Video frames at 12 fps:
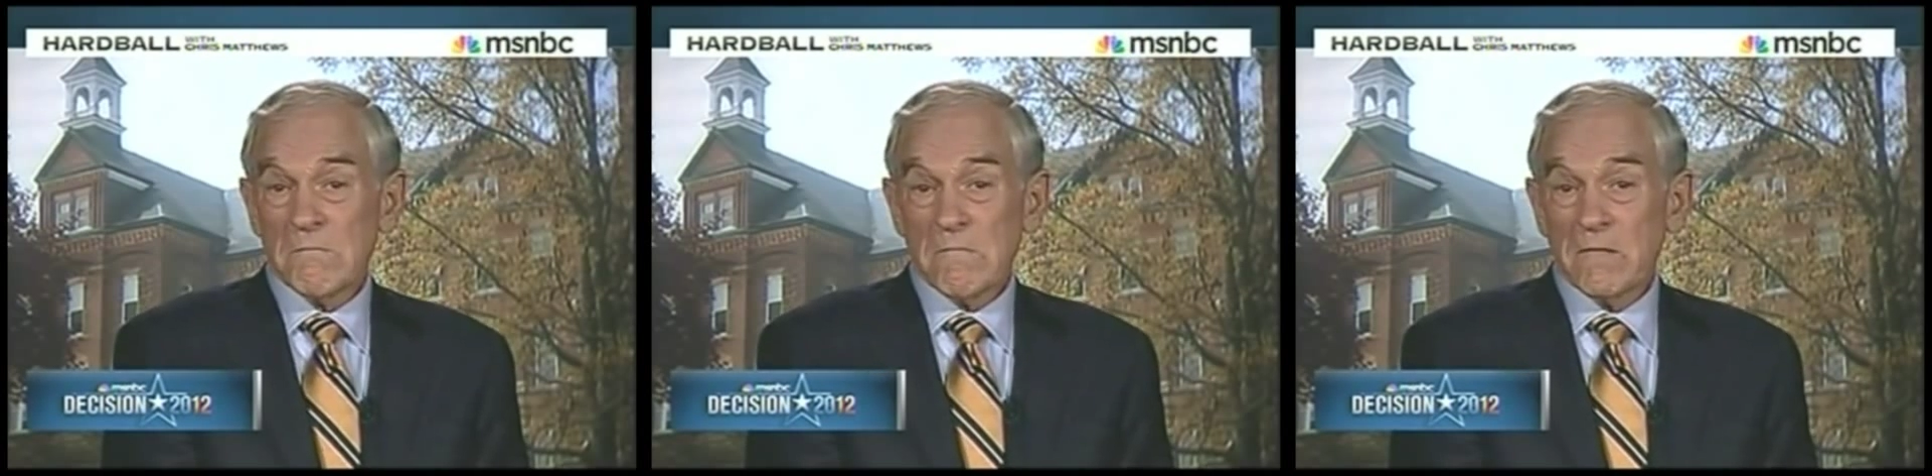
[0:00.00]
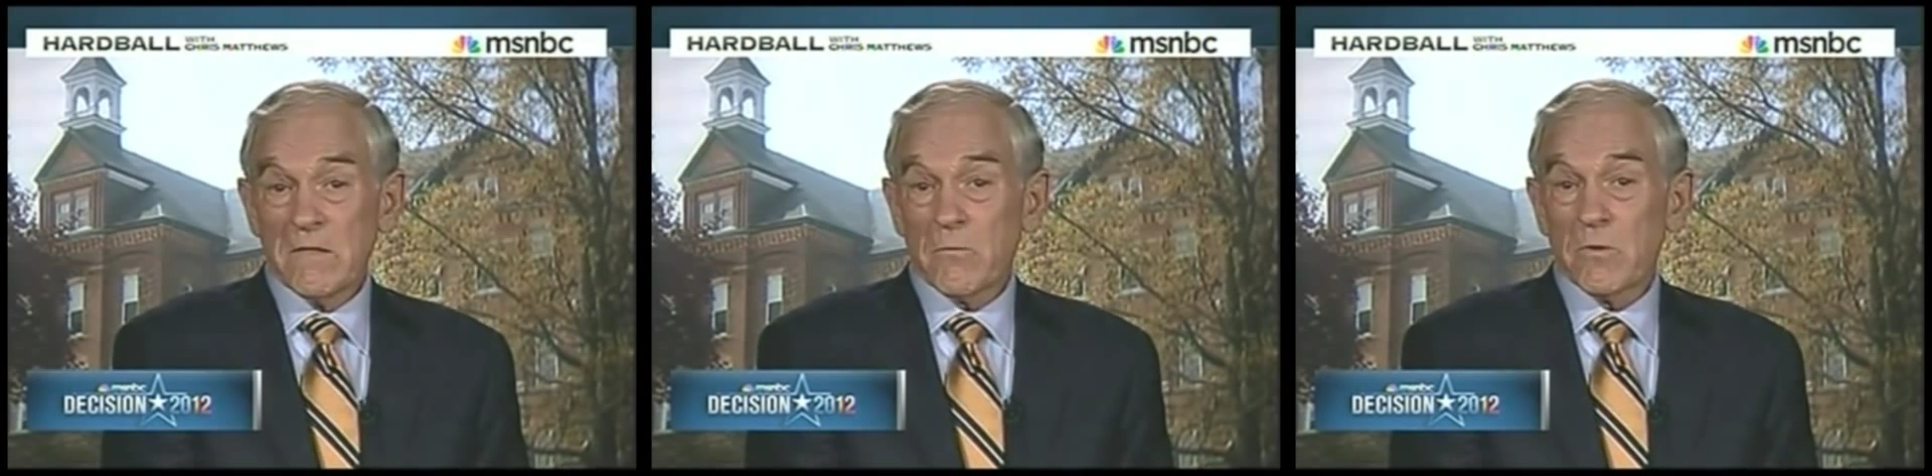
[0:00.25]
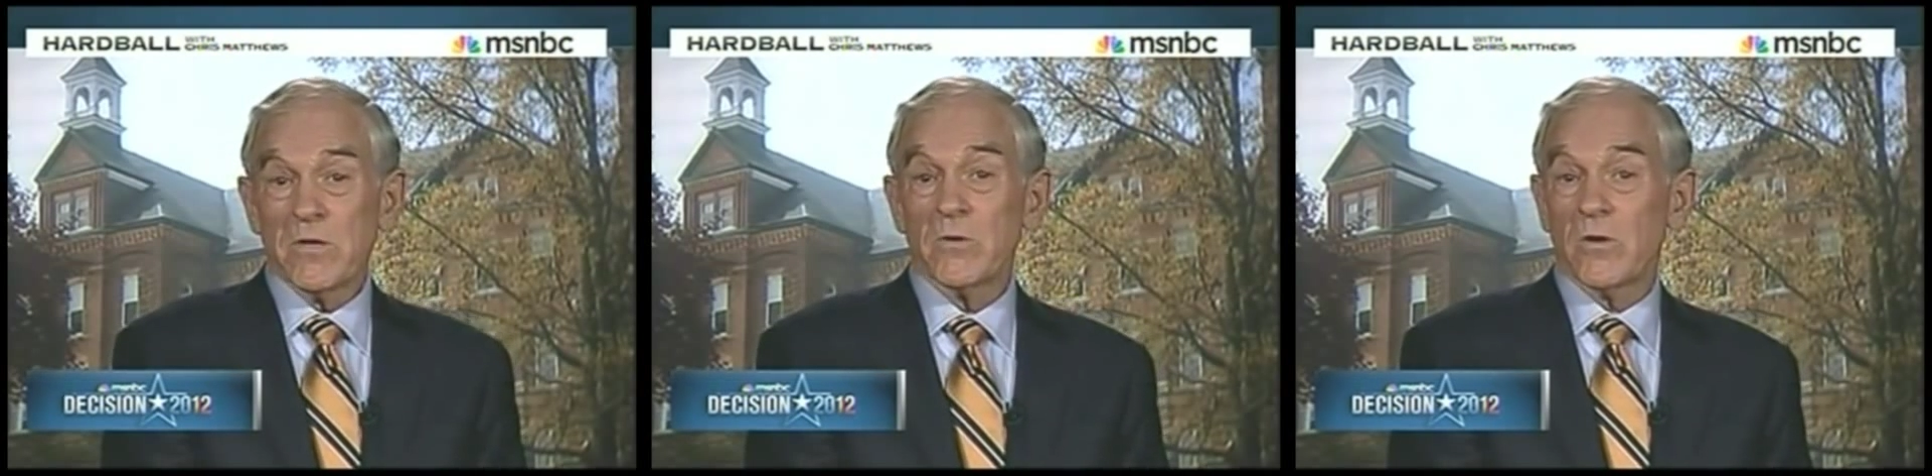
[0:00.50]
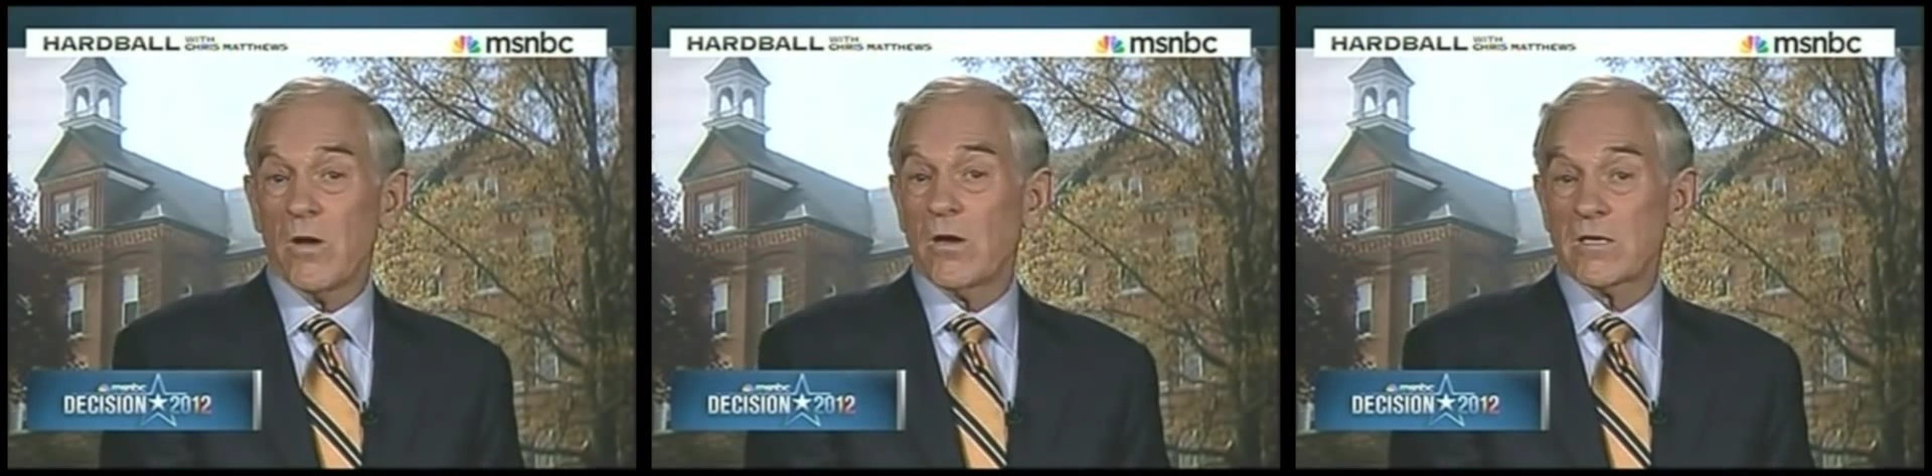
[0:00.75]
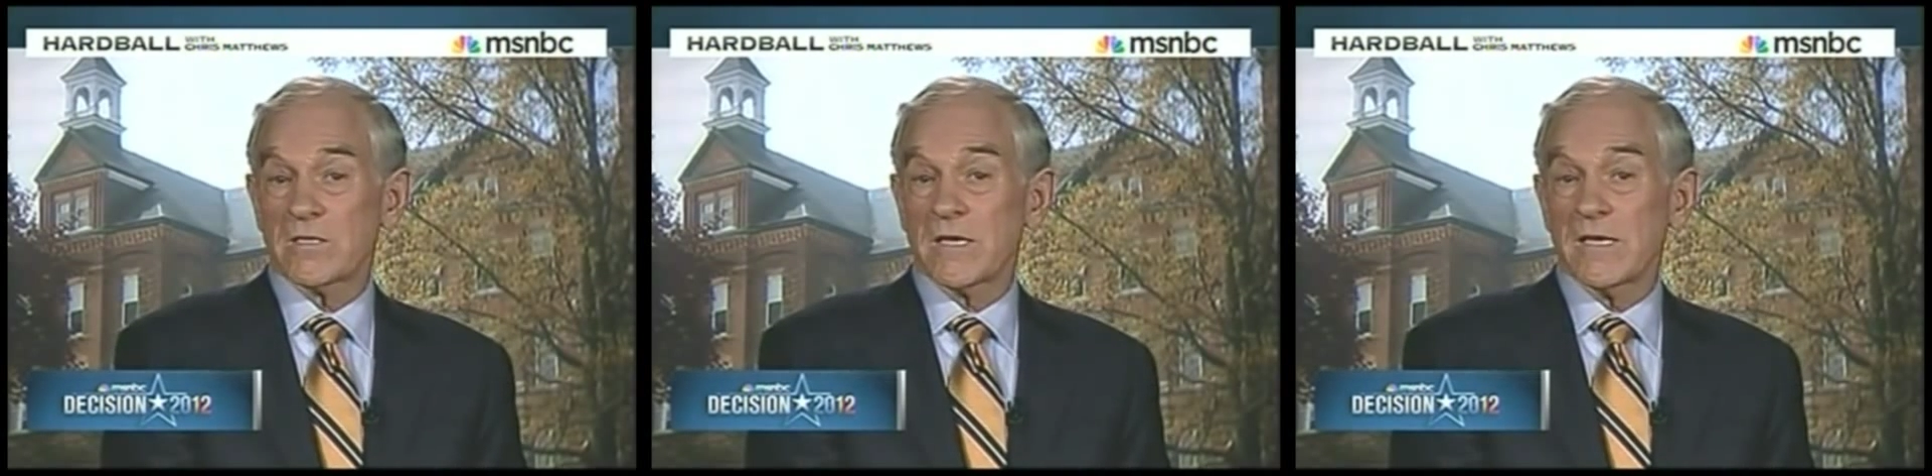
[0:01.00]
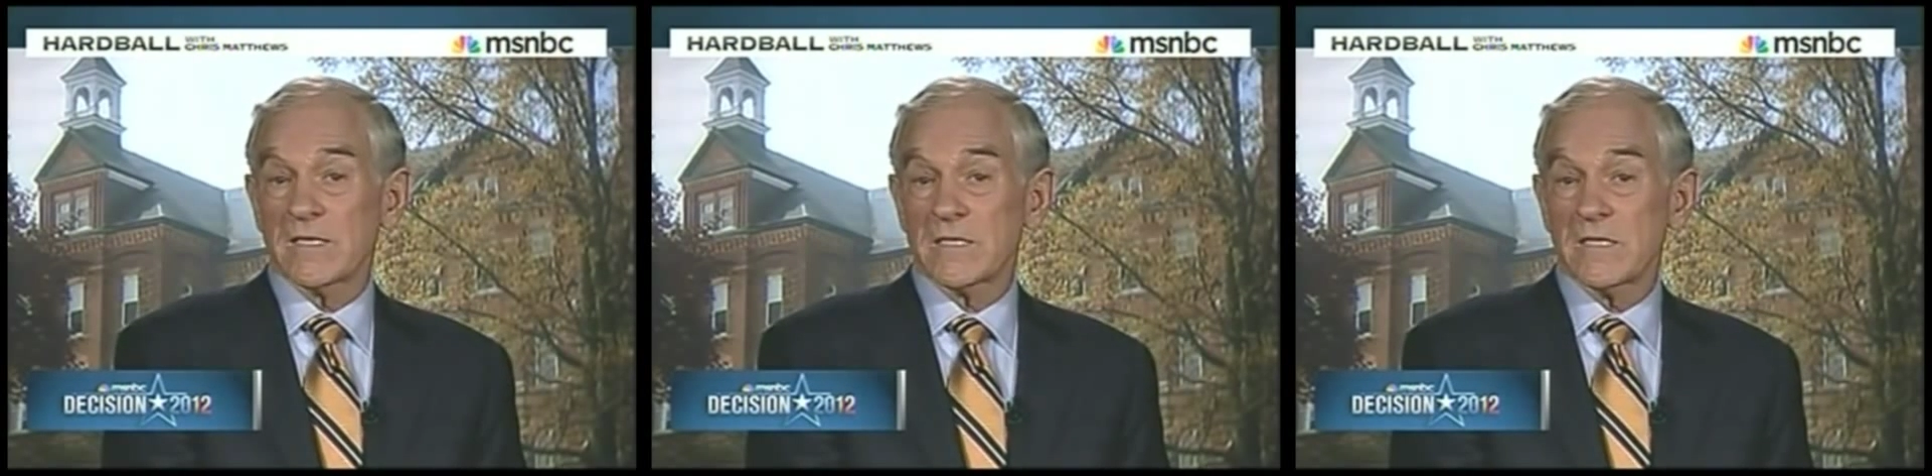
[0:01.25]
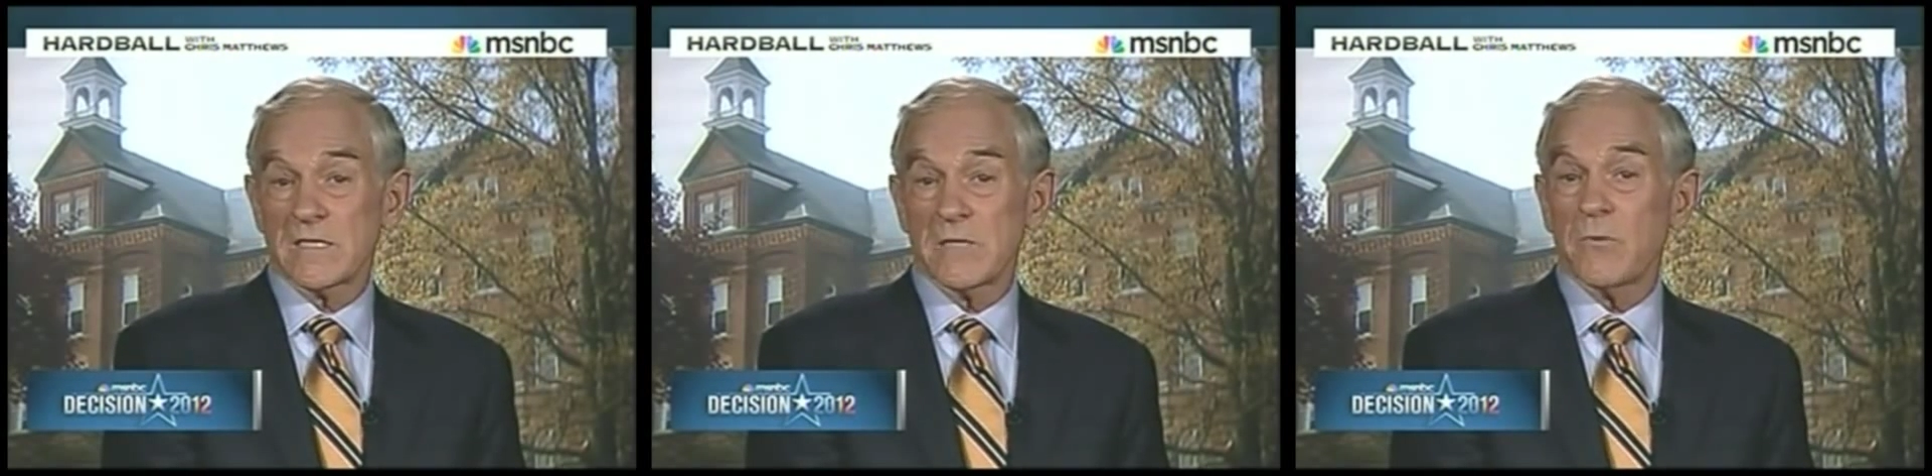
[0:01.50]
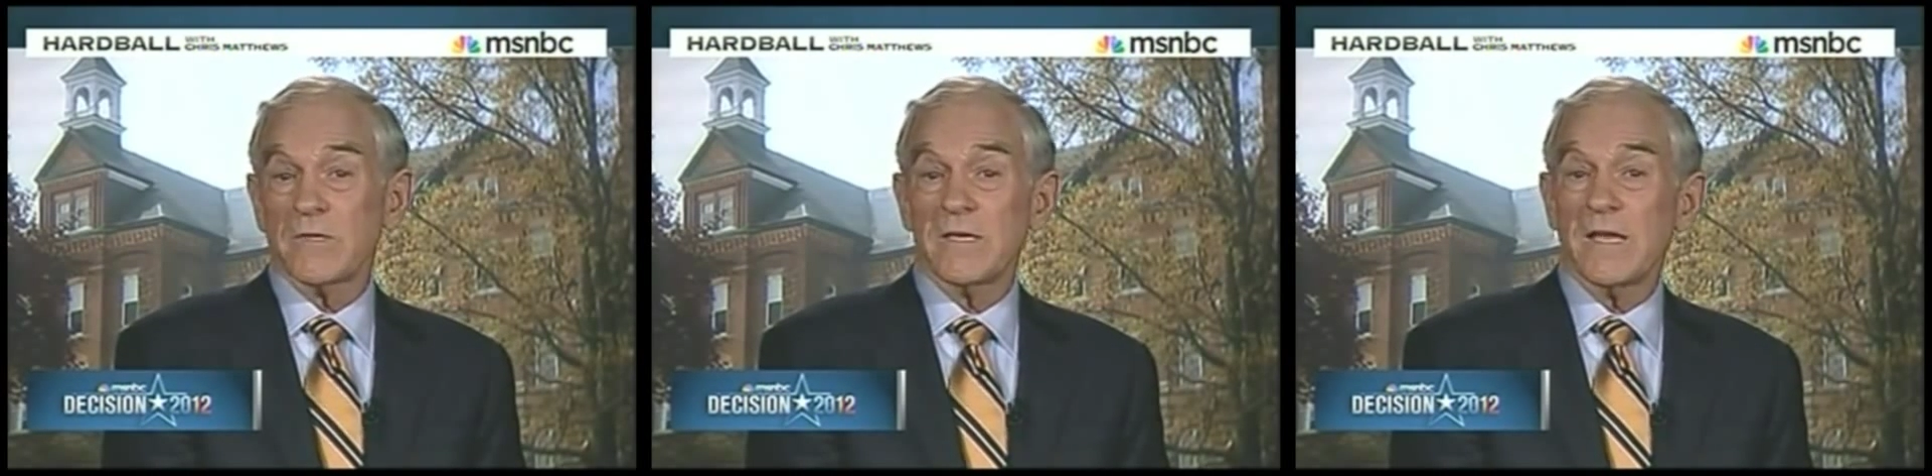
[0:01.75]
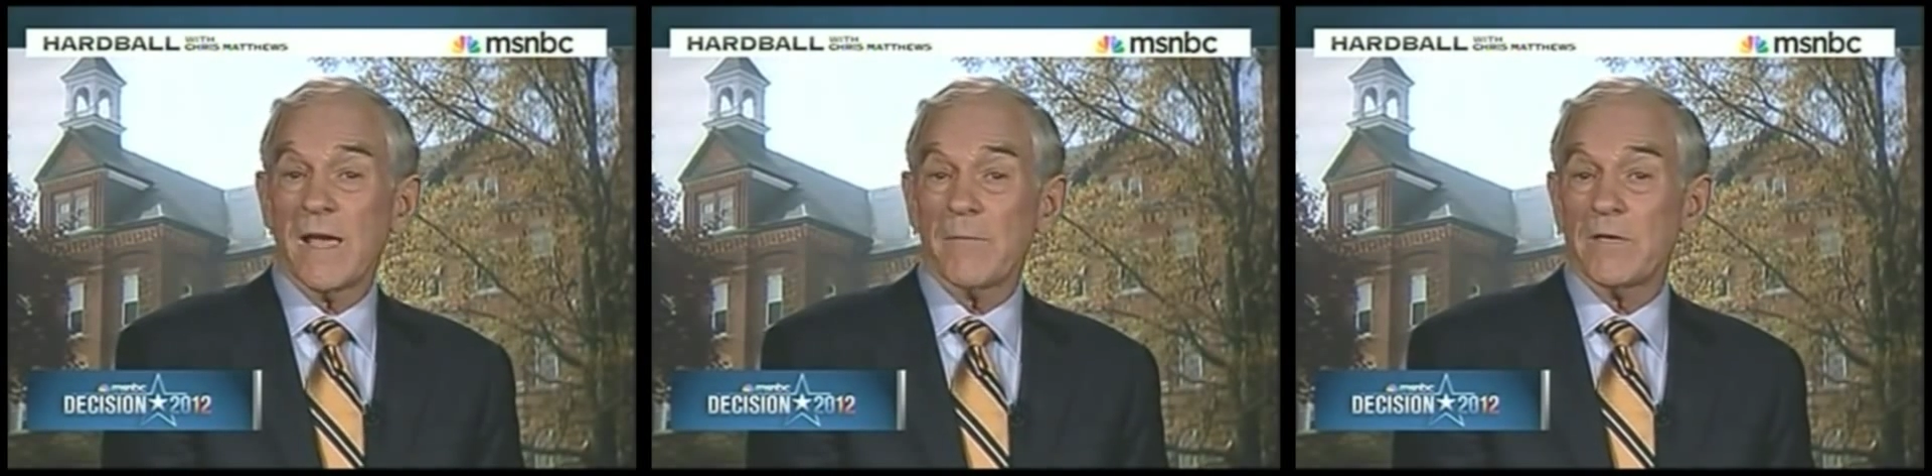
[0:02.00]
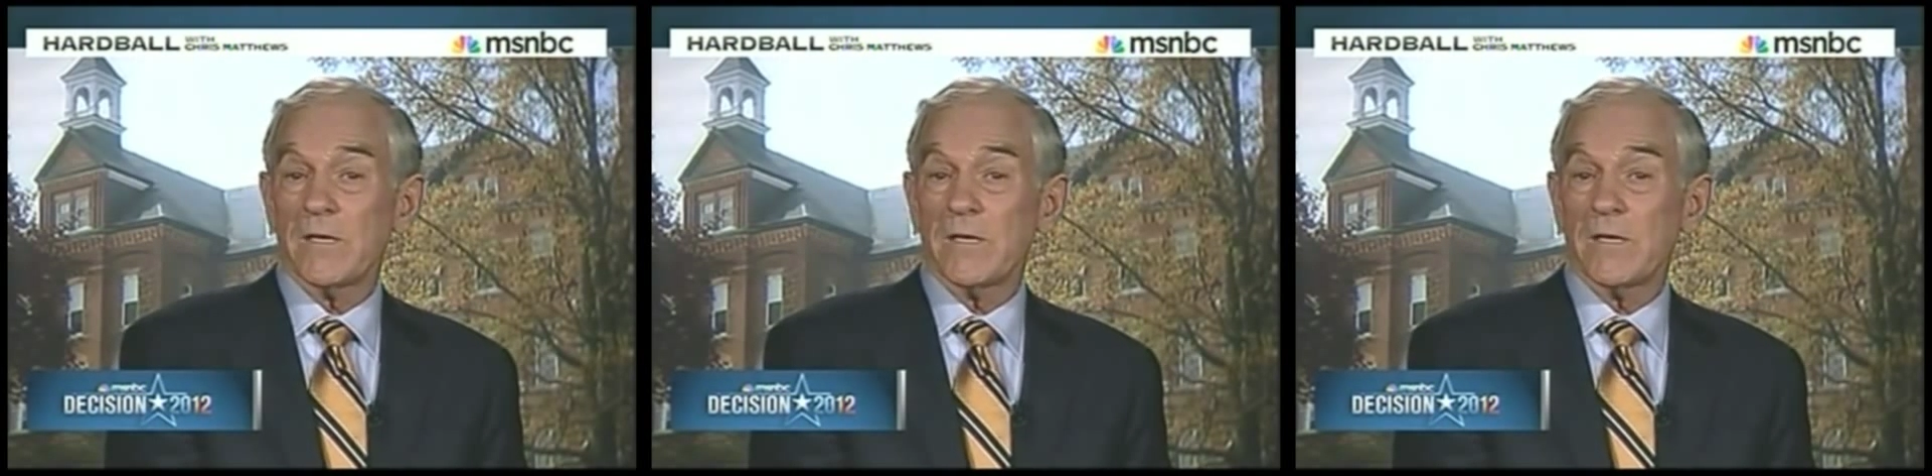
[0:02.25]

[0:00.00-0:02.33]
there were no laws against this. It didn't happen